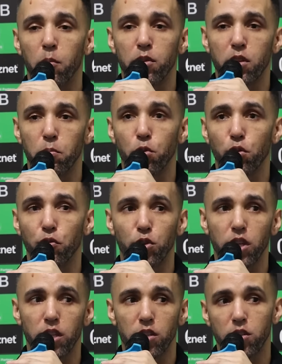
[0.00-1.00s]
It's a beautiful
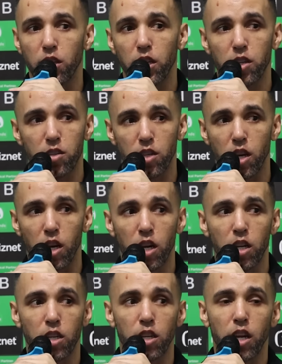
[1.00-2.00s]
thing to see his
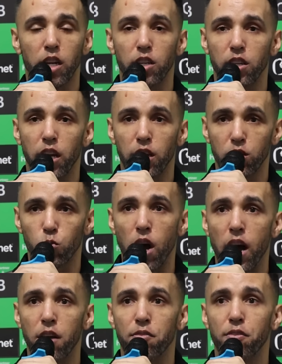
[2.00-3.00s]
son and his
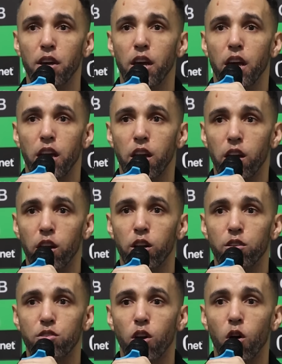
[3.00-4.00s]
wife
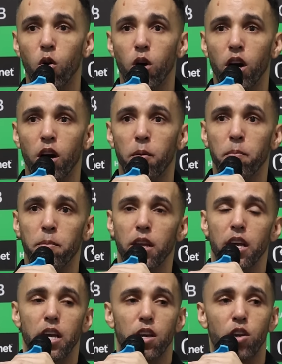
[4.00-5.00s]
here. So.
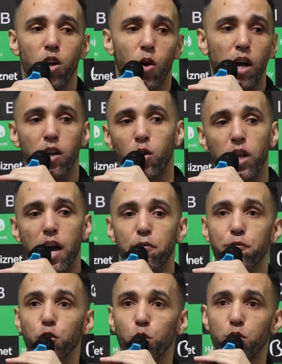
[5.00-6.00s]
I know that
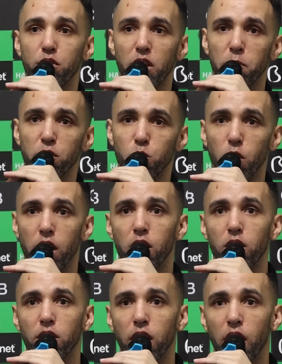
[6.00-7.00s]
fuels him as well.
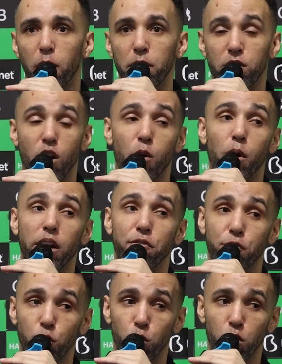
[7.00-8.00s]
He's already
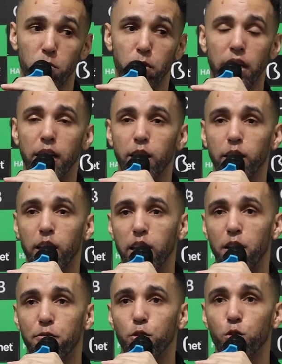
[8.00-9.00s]
fueled, but I think
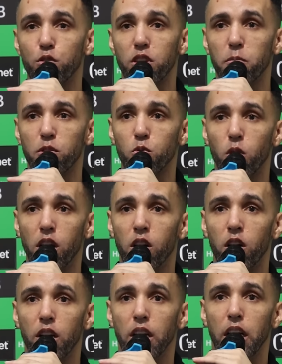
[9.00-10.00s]
that fuels him as
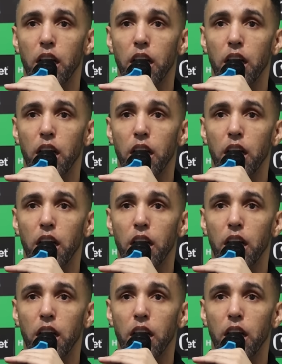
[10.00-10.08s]
well.